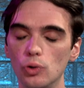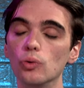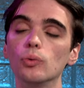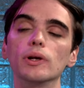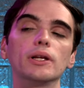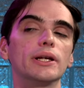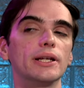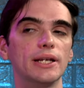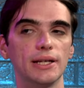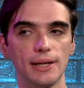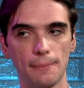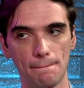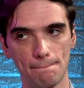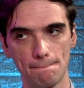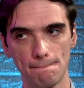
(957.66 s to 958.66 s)
really need
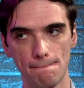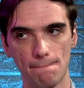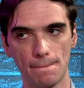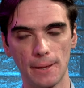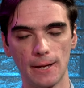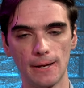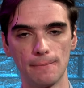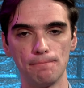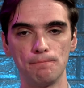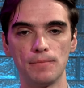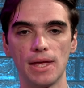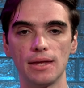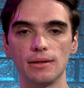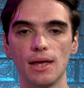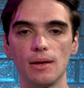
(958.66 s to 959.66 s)
it?
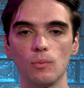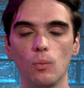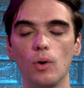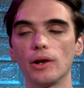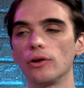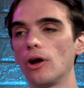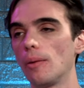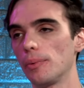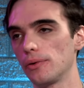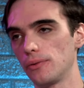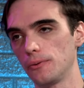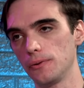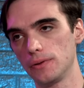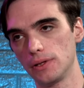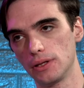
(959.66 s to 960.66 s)
Mm-hmm. And what an
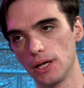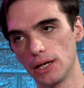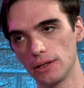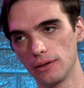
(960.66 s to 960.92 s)
opportunity that